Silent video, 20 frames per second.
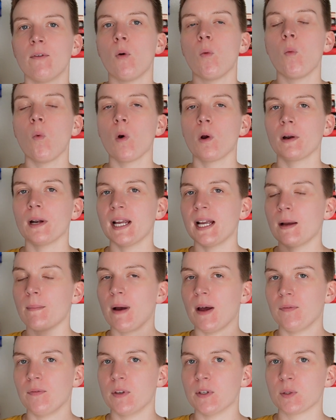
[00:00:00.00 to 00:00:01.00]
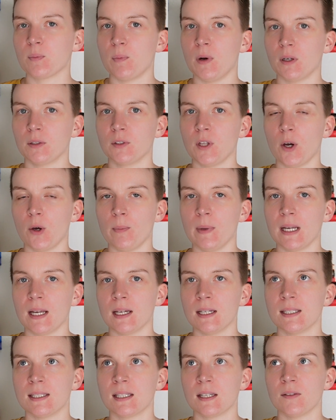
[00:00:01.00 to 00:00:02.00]
a warning about this book though,
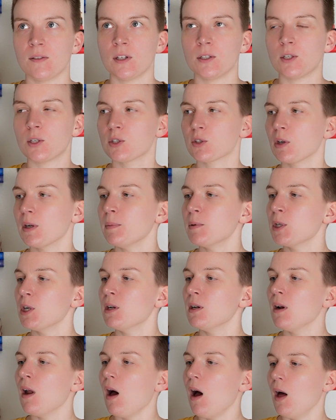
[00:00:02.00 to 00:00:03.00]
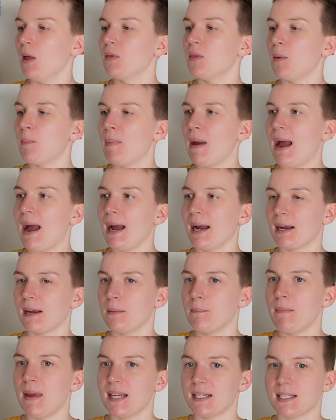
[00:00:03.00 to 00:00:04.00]
because the description on the back
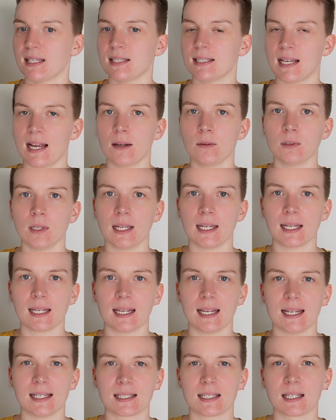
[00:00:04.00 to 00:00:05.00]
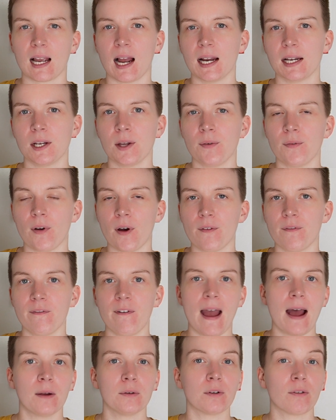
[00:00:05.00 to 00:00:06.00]
makes it sound like it's kind of a
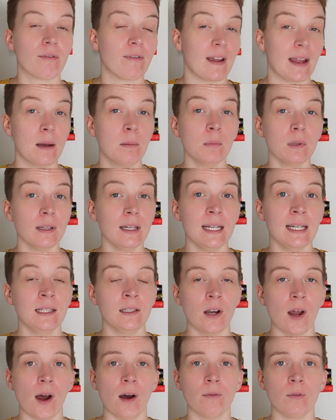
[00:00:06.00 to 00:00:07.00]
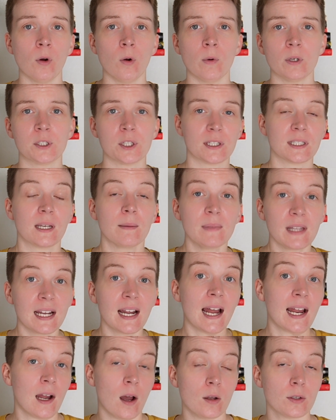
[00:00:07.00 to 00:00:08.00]
found family novel, which is something
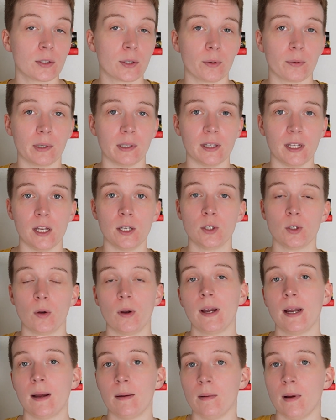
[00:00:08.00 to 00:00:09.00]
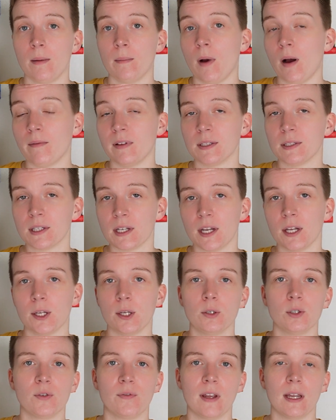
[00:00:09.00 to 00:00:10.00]
I also really enjoy. I'm obviously a
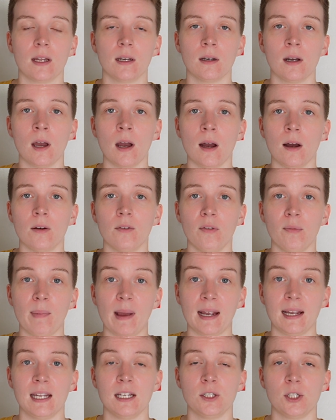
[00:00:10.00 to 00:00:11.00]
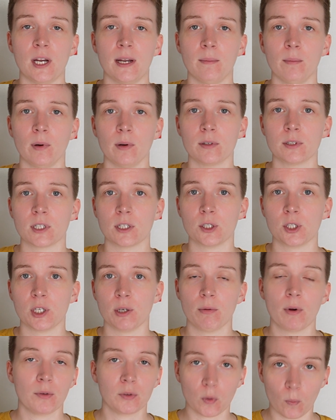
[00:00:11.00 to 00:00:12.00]
huge fan of Becky Chambers, and she
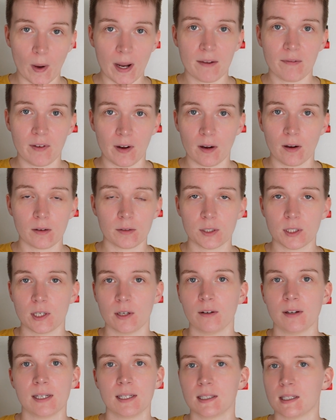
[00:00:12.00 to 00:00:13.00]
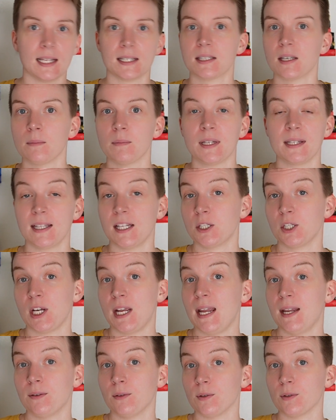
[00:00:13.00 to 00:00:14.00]
wrote the Wayfarer series. That's something that she
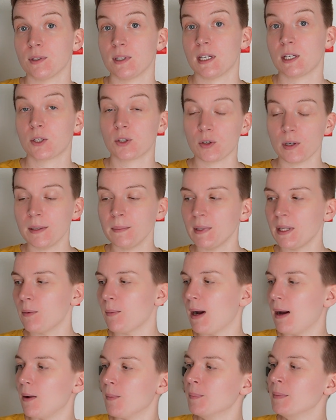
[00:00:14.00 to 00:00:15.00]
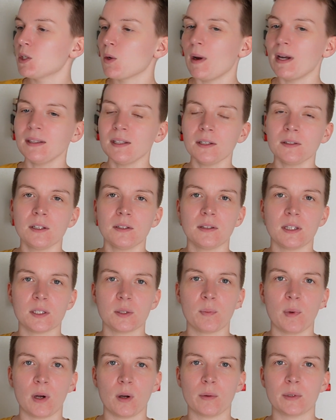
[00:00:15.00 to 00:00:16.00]
handles extremely well. So I thought that
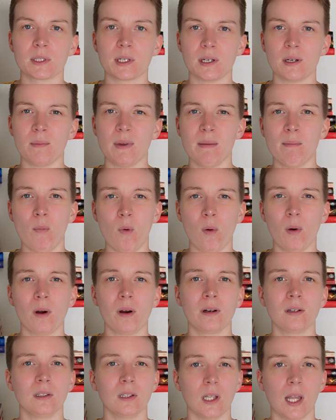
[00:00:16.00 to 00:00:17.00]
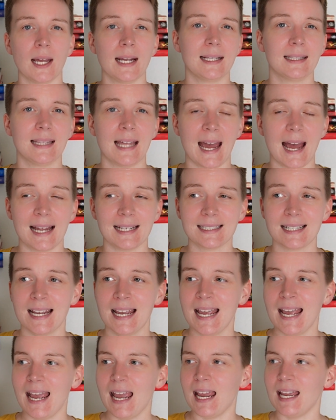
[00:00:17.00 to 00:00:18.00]
this book was going to be more like that,
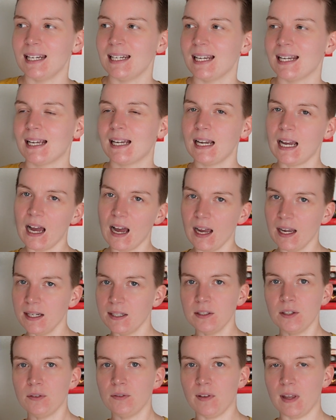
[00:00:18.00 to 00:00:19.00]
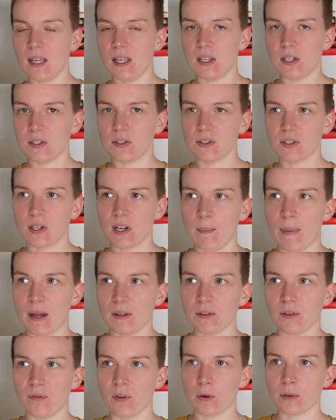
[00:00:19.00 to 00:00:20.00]
and it kind of is
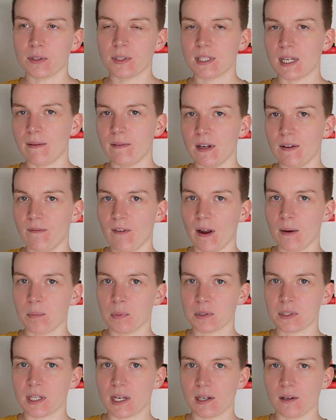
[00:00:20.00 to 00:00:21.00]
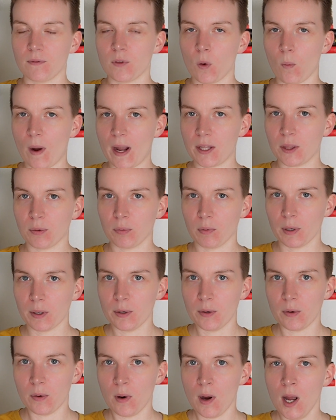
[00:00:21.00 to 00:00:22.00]
about the first 75% of the way
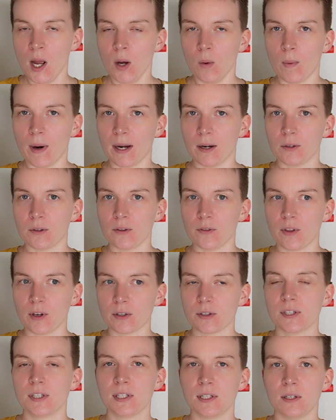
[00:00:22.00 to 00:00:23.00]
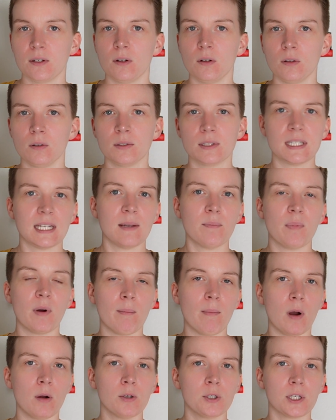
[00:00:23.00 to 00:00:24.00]
through, where there's still deep
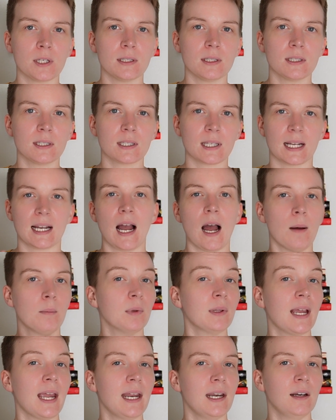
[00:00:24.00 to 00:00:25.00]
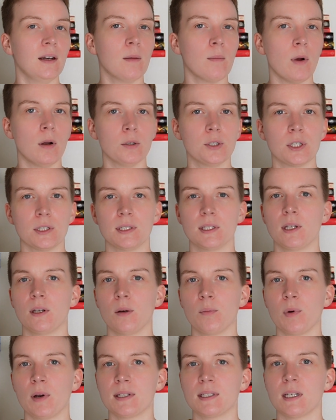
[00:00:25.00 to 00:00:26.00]
emotions, like complicated emotions that
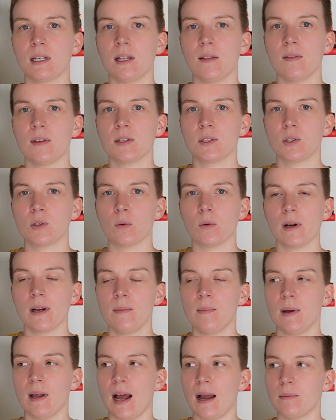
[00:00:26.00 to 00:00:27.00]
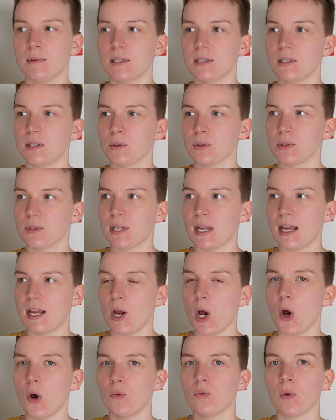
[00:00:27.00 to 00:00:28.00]
are present in this story, but I would still
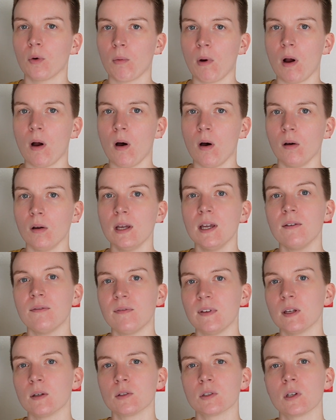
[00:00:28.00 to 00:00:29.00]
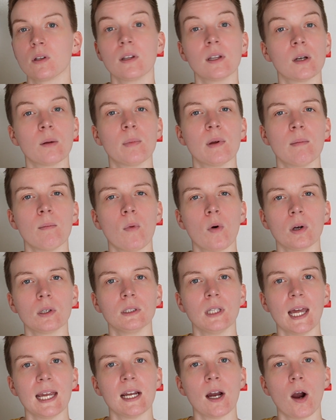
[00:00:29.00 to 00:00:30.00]
say overall it feels a little bit more
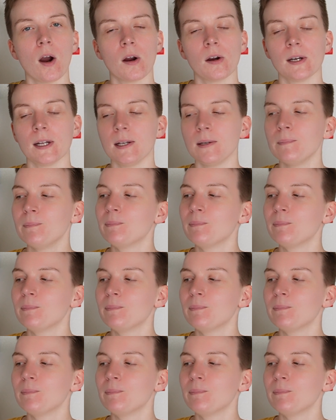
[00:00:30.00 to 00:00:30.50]
lighthearted.